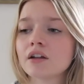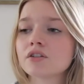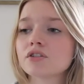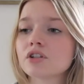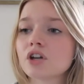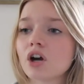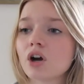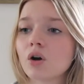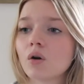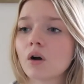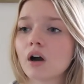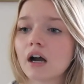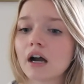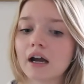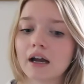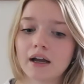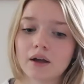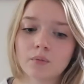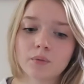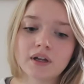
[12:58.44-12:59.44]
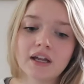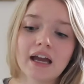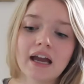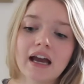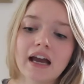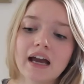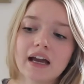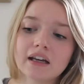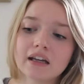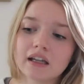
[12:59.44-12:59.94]
so i we
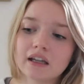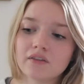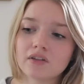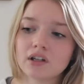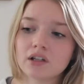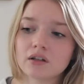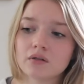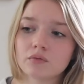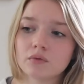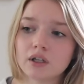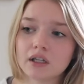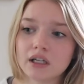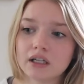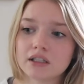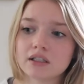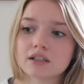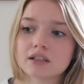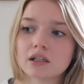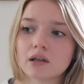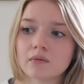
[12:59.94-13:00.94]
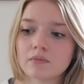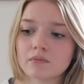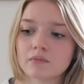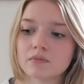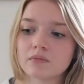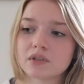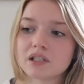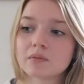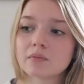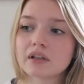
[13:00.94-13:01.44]
had given we had
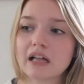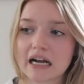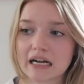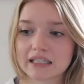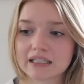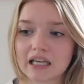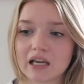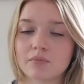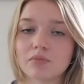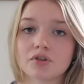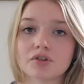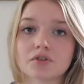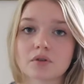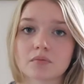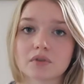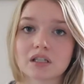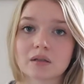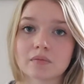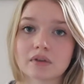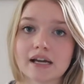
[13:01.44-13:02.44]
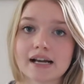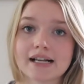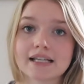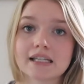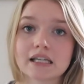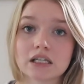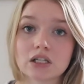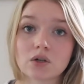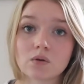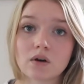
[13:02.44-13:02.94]
some similac samples from similac
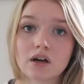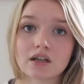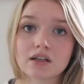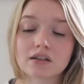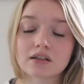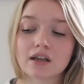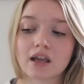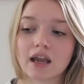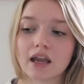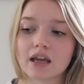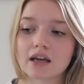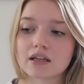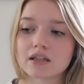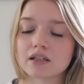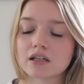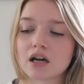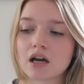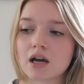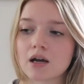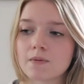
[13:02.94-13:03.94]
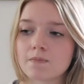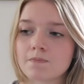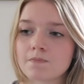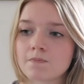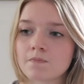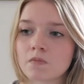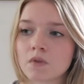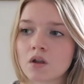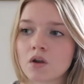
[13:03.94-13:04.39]
sent to us and um